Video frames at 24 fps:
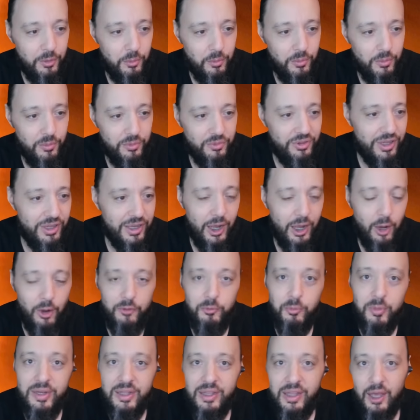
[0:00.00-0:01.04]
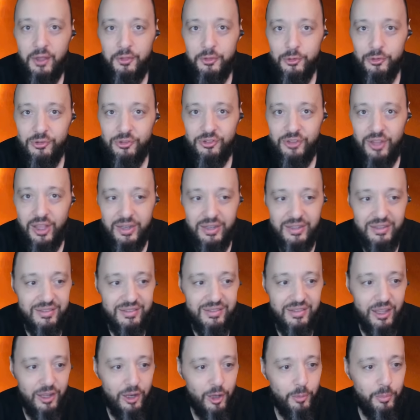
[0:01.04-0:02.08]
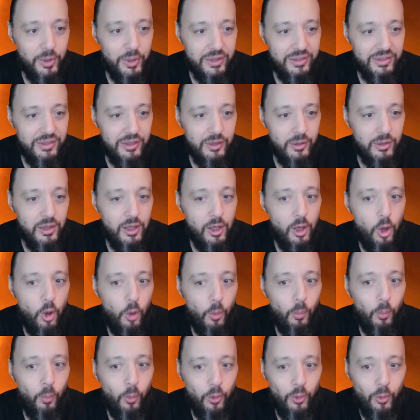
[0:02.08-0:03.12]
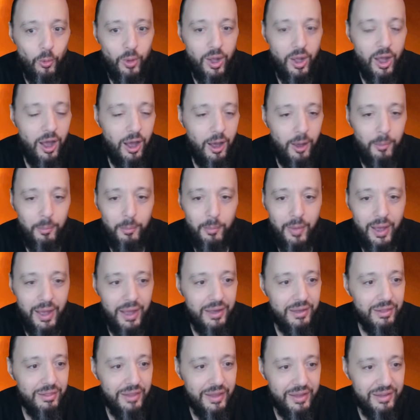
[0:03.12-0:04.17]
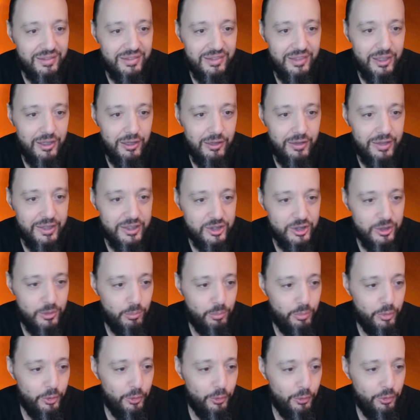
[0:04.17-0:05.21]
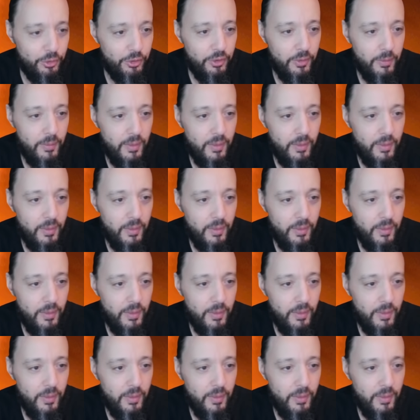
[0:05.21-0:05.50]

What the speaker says: seeing how everybody had their settings set up at the Mortal Kombat Legacy Collection booth.